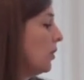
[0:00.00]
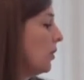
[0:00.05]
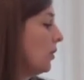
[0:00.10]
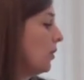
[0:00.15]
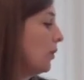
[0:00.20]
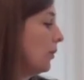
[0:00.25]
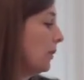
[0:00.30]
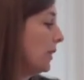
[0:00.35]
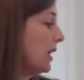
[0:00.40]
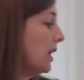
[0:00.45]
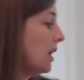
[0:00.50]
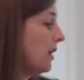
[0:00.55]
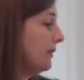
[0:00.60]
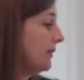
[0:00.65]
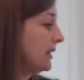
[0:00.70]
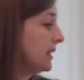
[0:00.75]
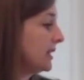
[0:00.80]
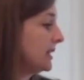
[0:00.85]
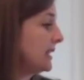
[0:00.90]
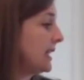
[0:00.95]
We all
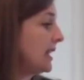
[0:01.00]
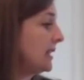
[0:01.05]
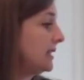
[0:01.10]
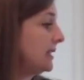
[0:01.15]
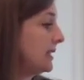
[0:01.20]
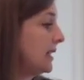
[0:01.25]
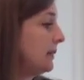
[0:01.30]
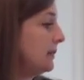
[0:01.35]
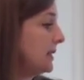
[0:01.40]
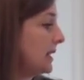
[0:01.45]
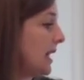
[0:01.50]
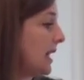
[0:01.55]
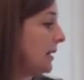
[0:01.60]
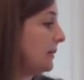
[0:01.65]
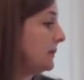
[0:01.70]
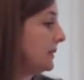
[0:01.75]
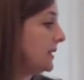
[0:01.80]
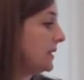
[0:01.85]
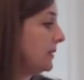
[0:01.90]
feel sad sometimes.